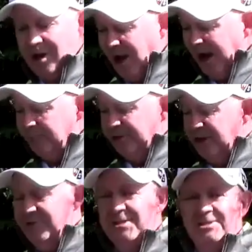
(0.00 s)
hybrid.
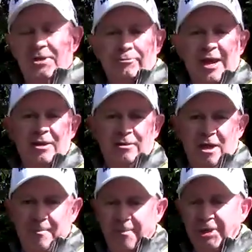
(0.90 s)
And this is a great
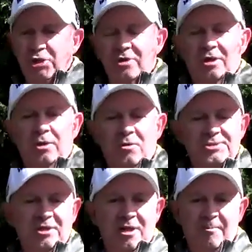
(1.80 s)
club. I mean, you can close
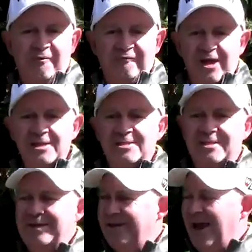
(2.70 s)
the club
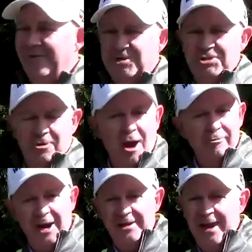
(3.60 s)
face and have a strong
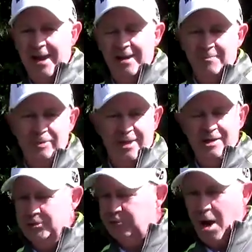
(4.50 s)
right hand and play
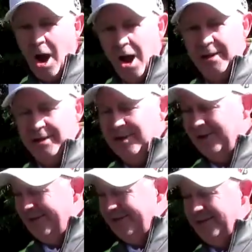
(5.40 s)
a draw and,
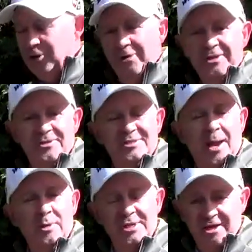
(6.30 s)
you know, hit this
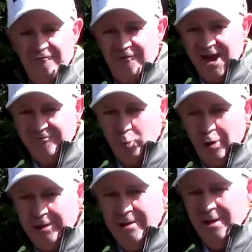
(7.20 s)
almost like a 5-wood.